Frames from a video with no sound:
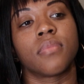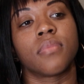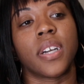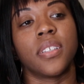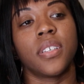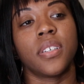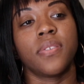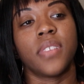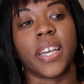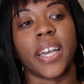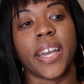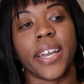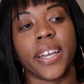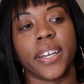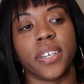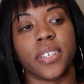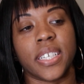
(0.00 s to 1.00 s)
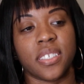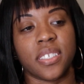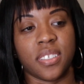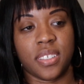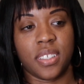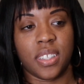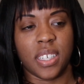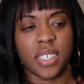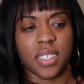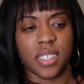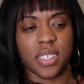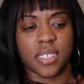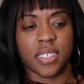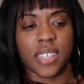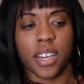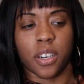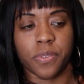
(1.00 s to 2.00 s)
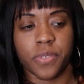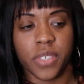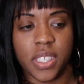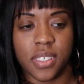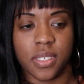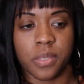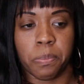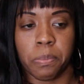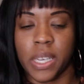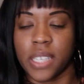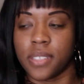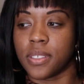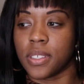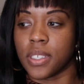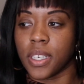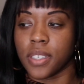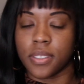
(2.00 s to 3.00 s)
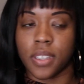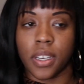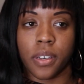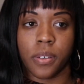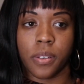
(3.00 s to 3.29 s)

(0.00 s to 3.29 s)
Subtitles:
I love the hair. I just think this outfit is basic as hell.